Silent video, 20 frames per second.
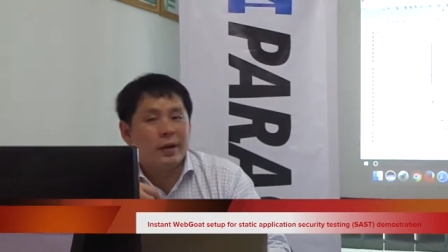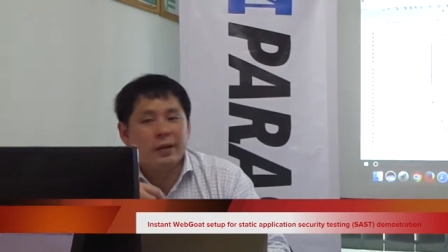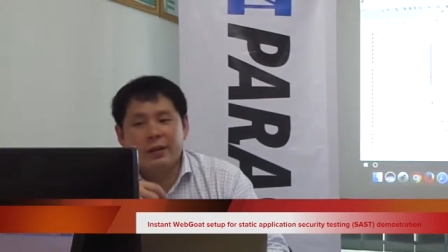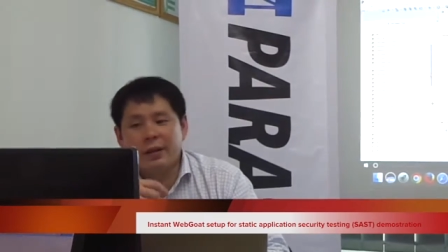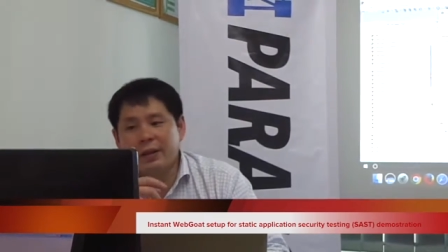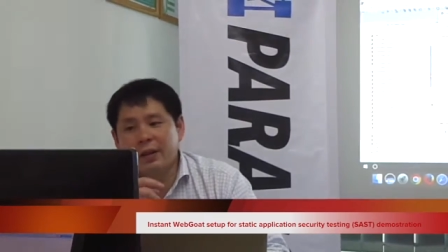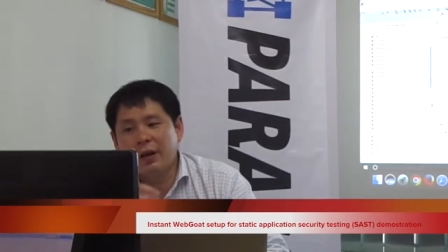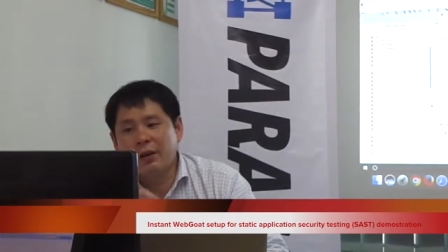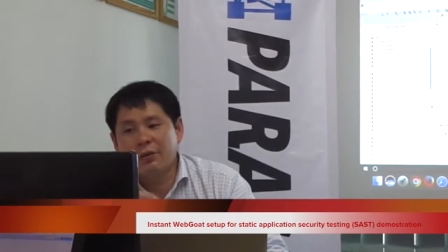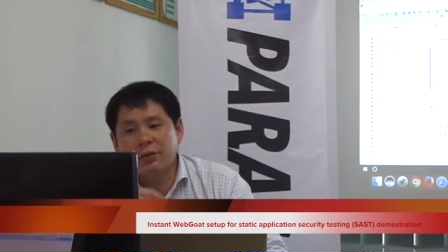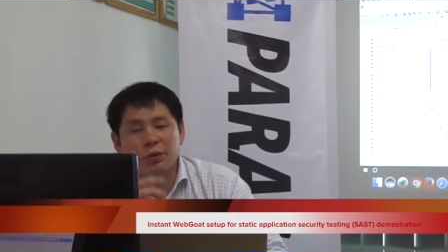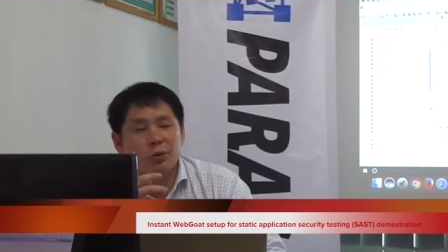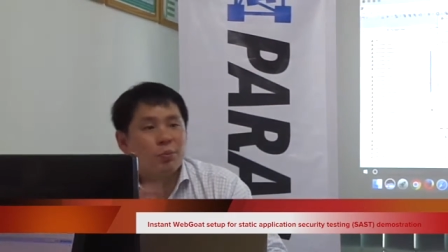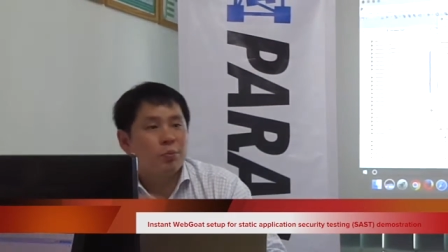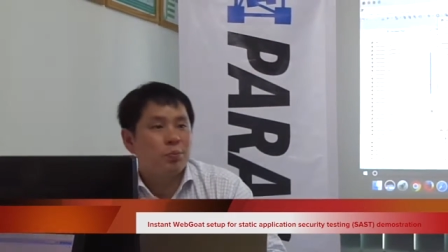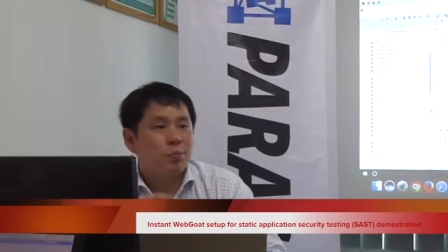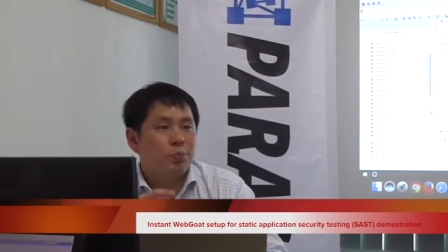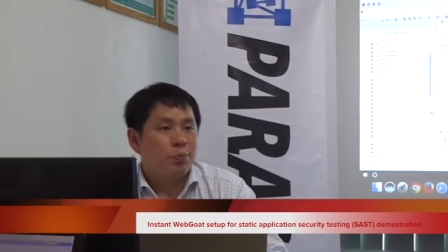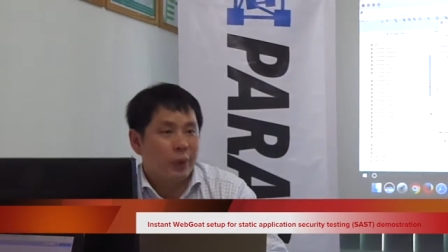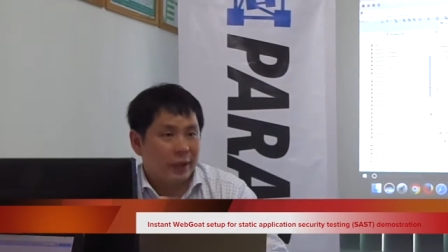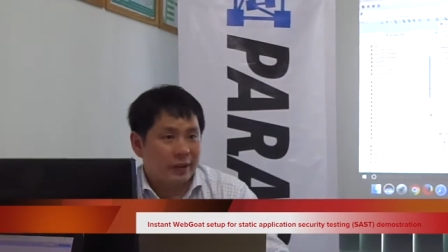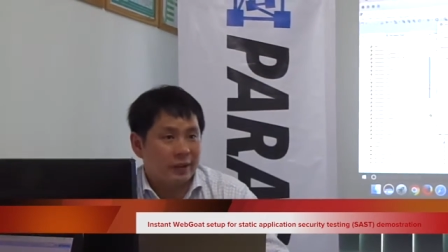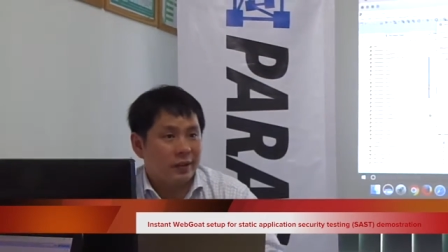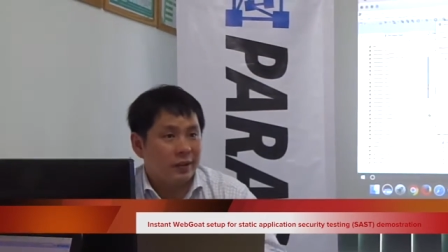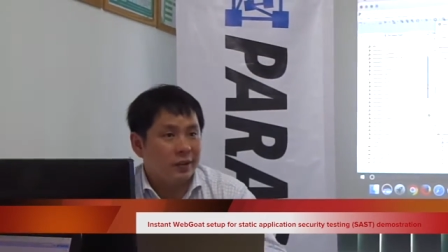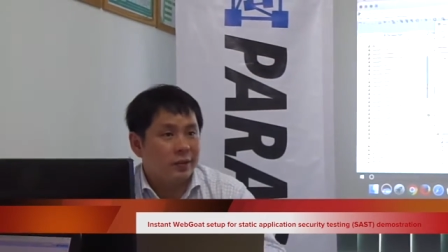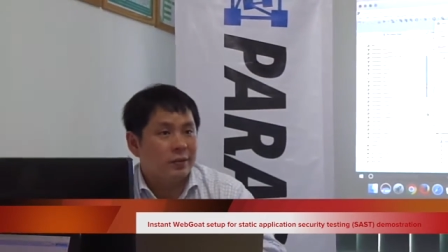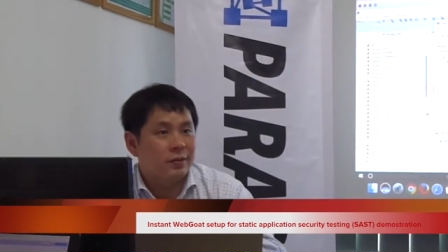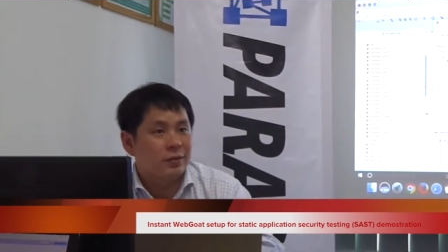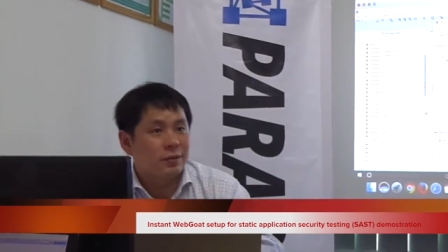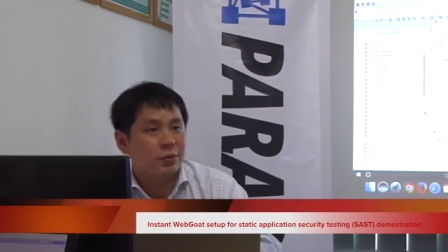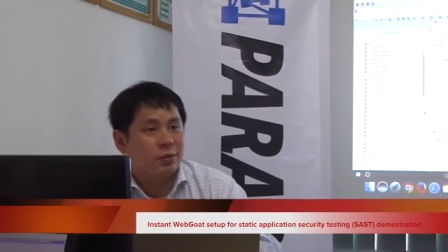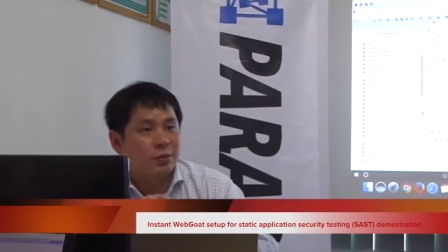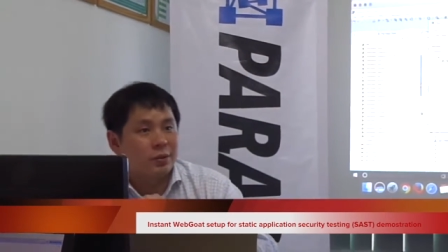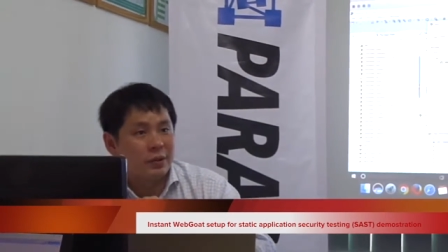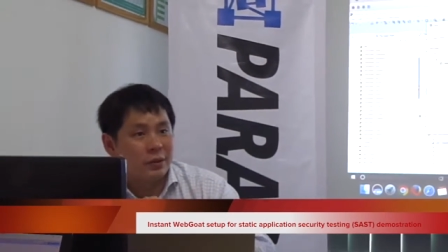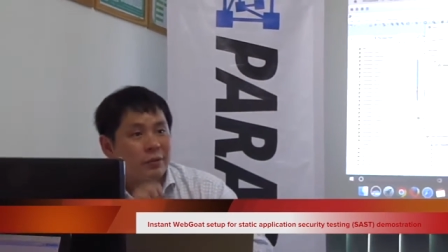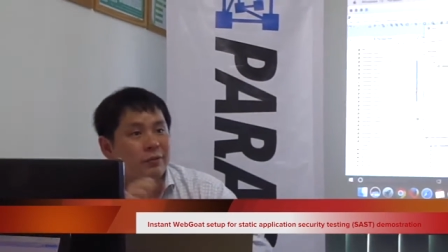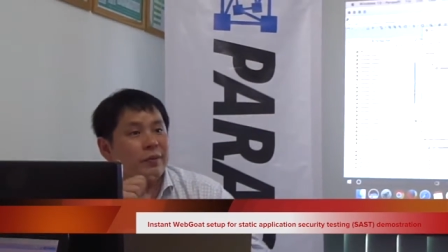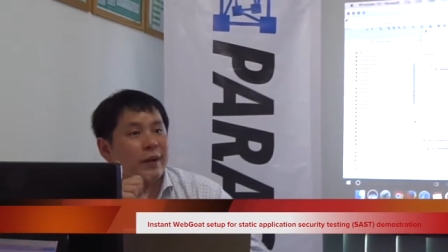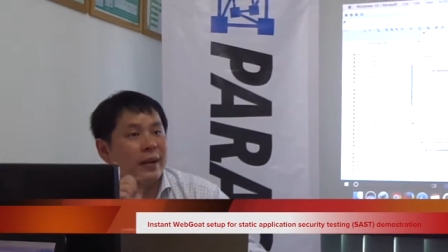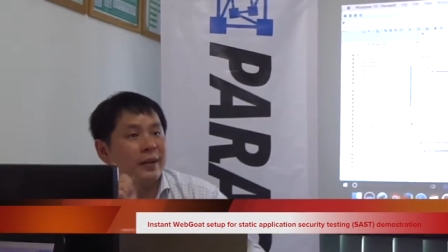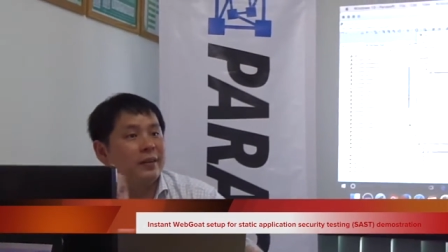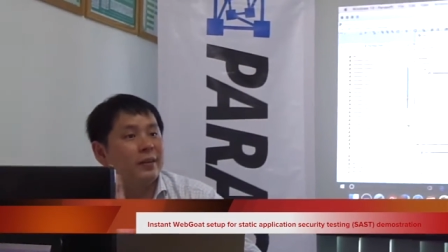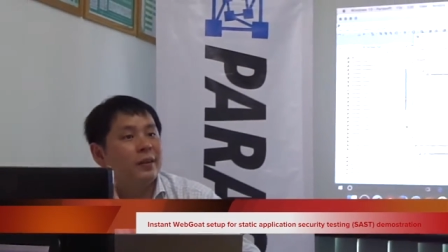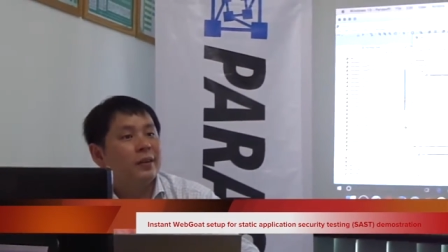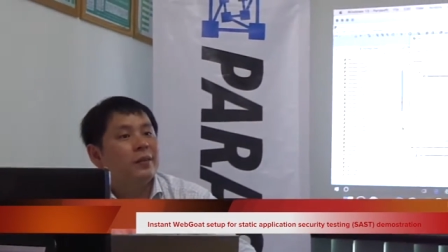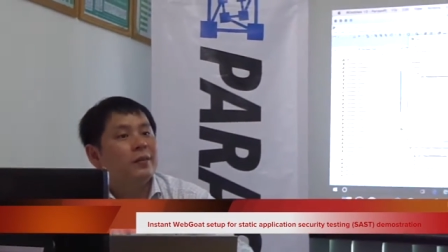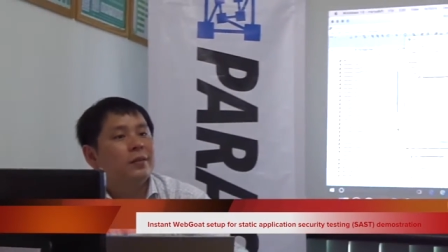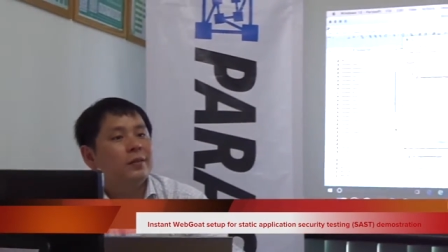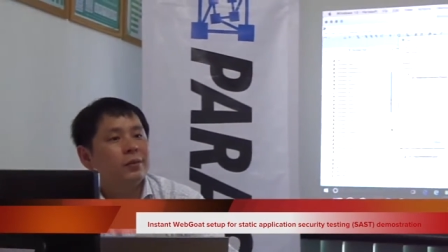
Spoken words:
And then how you practice to defend it.